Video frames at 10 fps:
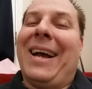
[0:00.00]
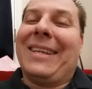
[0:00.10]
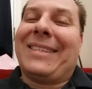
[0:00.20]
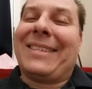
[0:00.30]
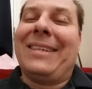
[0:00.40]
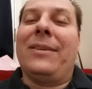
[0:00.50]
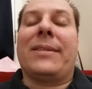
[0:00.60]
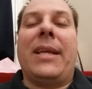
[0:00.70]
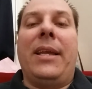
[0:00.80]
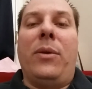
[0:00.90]
I'd
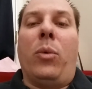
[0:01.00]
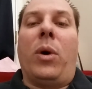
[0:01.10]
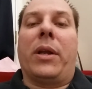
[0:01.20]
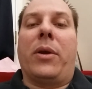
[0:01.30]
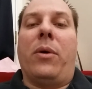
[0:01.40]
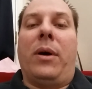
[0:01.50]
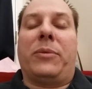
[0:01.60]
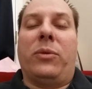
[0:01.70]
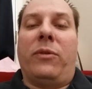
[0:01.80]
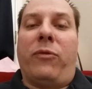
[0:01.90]
still say you want to go
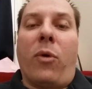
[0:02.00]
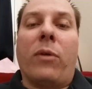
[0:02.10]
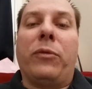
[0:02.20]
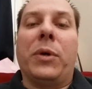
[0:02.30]
up to a four